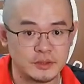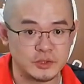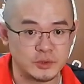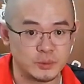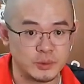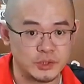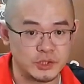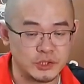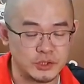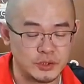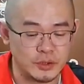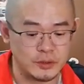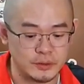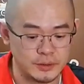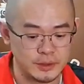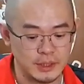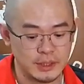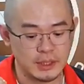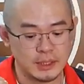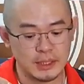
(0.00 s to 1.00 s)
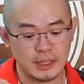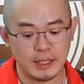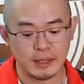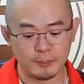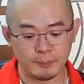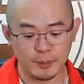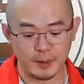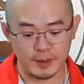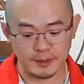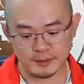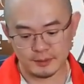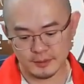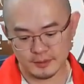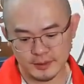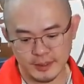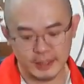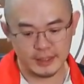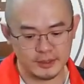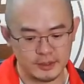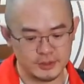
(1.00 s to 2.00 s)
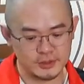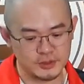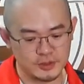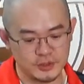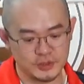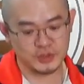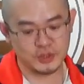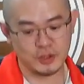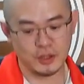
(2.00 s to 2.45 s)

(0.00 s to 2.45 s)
the switch is on, but the tank is not,